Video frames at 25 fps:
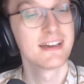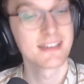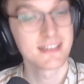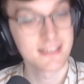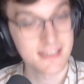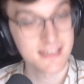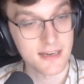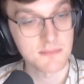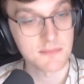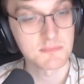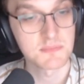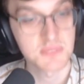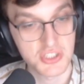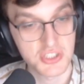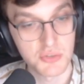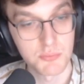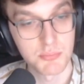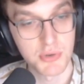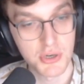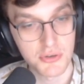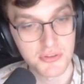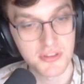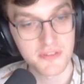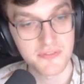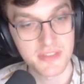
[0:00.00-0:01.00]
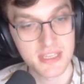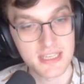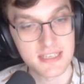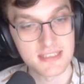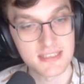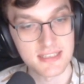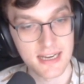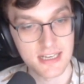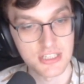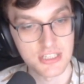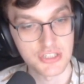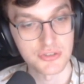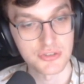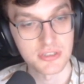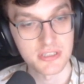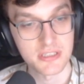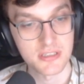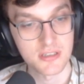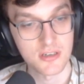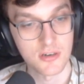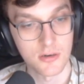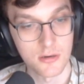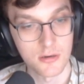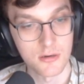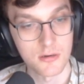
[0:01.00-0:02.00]
Yeah, so both of these actually
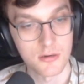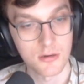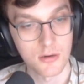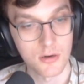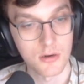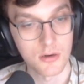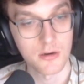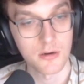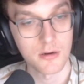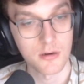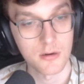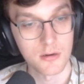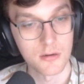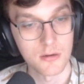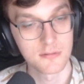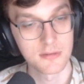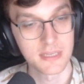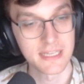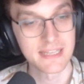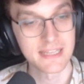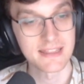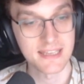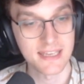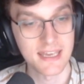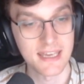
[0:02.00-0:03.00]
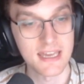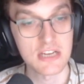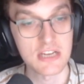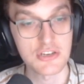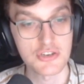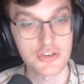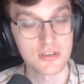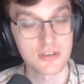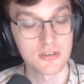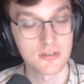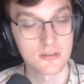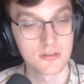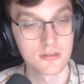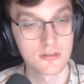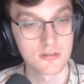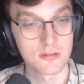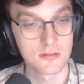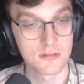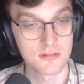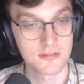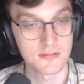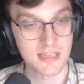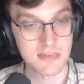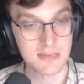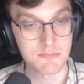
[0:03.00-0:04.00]
are in the cage.
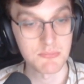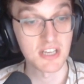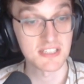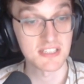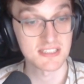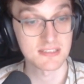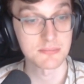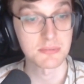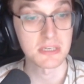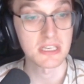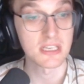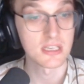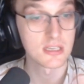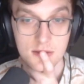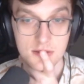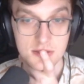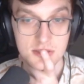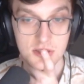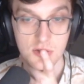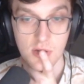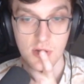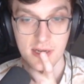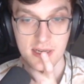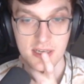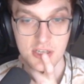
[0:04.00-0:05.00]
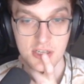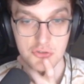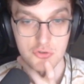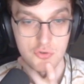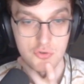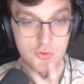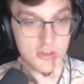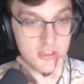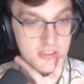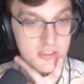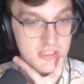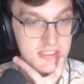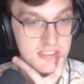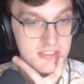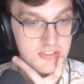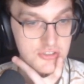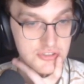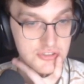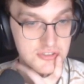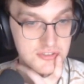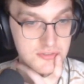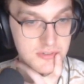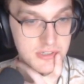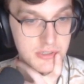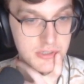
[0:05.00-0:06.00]
They must be. So I'm going to draw this
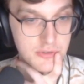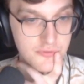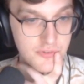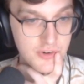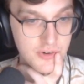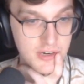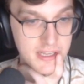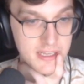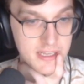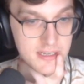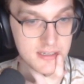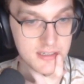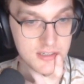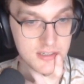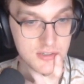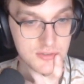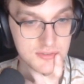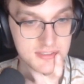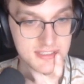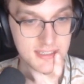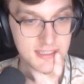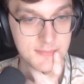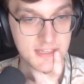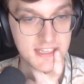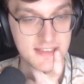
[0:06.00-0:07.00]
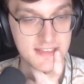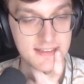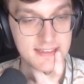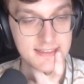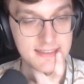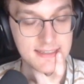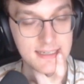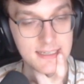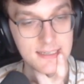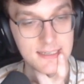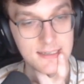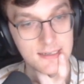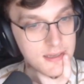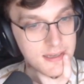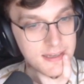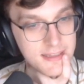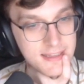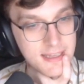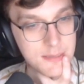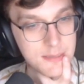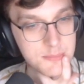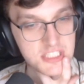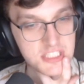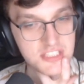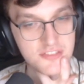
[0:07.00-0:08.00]
just so I don't forget. It goes something like that. And
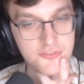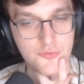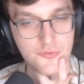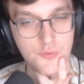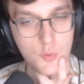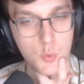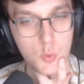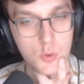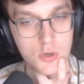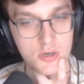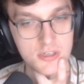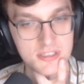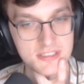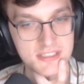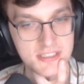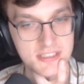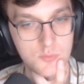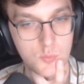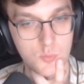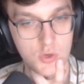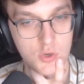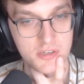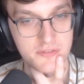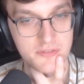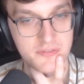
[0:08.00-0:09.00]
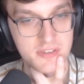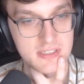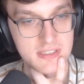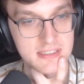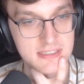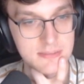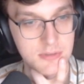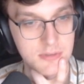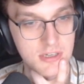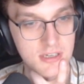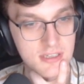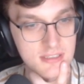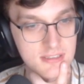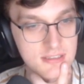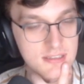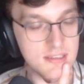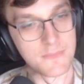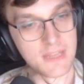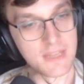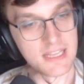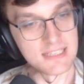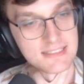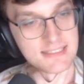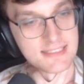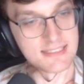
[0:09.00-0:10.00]
that means 4 is in one of these spots.
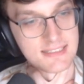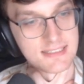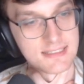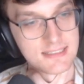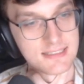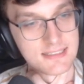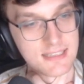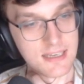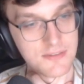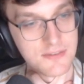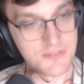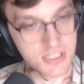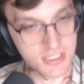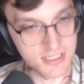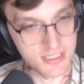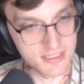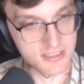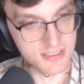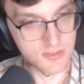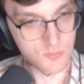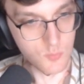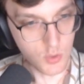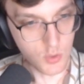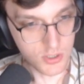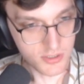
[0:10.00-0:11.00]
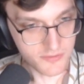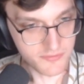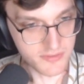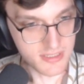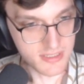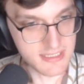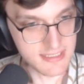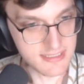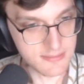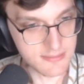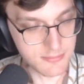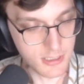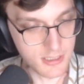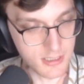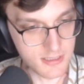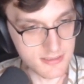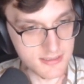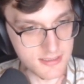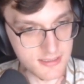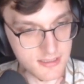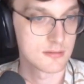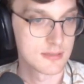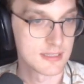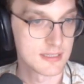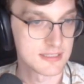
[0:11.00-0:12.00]
And 7 is in one of these
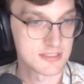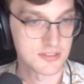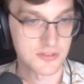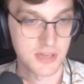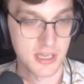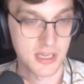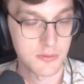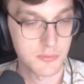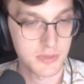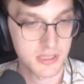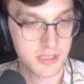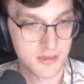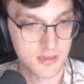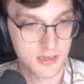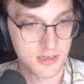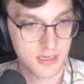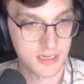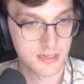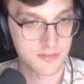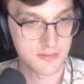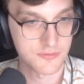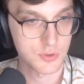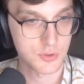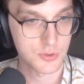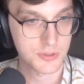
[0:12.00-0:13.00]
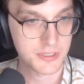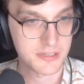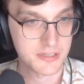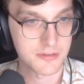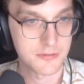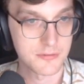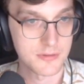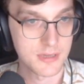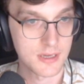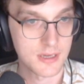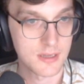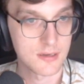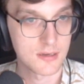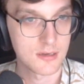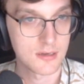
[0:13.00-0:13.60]
spots. That's okay, we kind of already knew that.